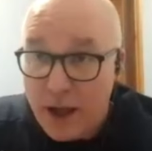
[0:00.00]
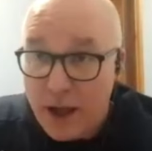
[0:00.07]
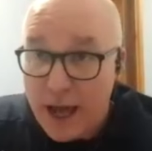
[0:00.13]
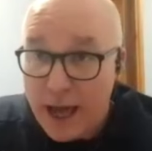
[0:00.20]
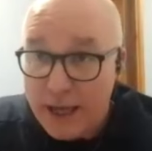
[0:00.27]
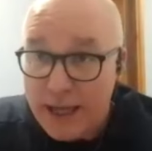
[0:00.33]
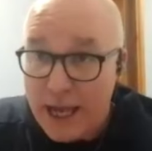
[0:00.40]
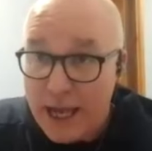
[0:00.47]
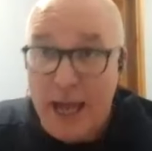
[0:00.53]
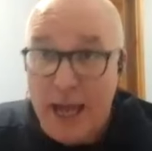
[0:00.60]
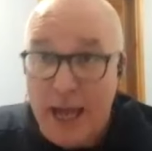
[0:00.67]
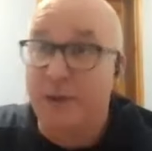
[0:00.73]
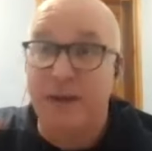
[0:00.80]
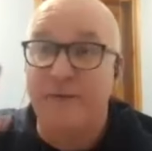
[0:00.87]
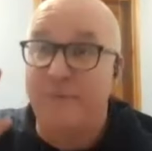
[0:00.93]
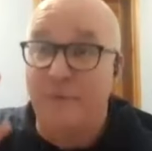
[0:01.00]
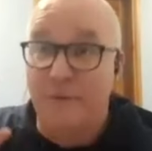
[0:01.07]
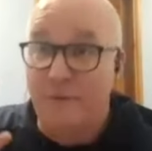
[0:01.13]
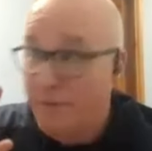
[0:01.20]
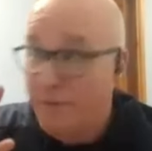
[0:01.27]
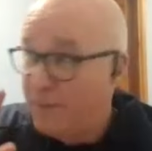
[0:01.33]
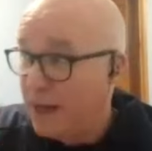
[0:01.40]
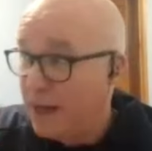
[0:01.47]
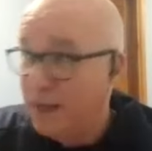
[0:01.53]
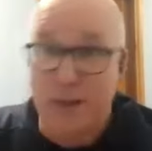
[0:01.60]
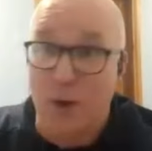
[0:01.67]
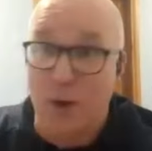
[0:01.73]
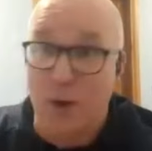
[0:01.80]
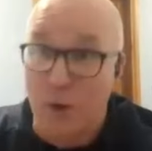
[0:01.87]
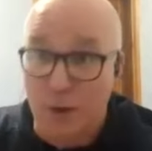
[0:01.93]
Uh, I again, anybody from
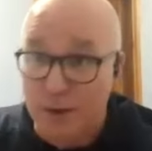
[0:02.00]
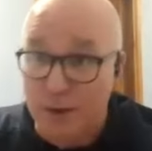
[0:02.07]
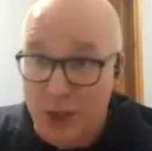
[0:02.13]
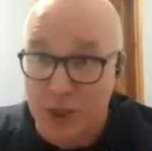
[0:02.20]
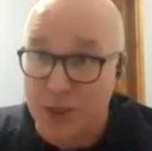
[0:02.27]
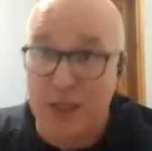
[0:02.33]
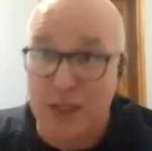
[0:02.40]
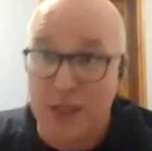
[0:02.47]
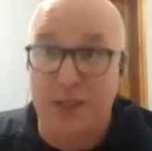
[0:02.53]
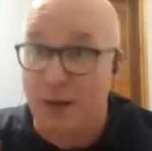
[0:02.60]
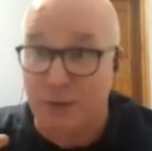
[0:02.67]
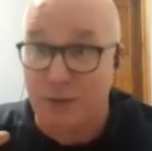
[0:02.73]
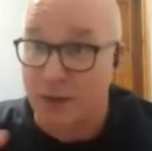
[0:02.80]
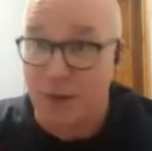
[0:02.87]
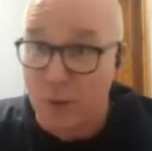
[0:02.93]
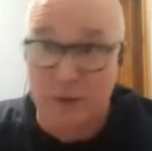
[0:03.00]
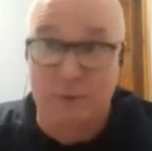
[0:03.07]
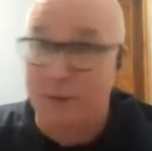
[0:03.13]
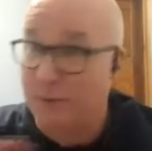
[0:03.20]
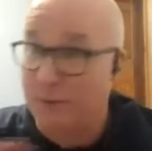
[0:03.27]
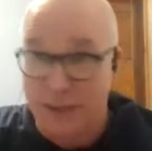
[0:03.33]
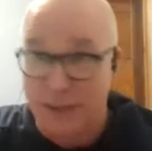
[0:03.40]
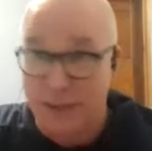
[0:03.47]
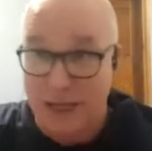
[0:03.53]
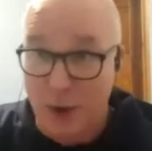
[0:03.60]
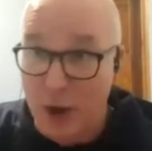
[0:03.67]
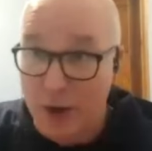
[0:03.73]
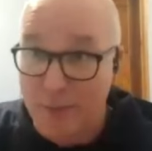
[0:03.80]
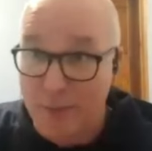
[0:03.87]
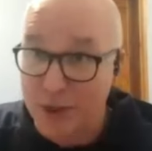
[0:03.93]
Ballinasloe watching this now that knows me will tell
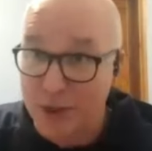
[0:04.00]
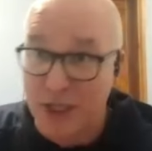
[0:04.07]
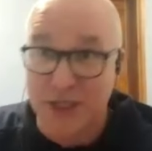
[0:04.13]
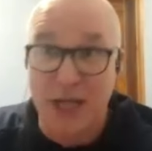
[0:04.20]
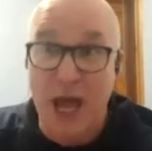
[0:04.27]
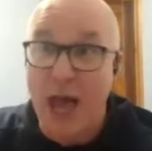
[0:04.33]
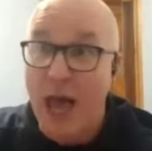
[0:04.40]
you all about it.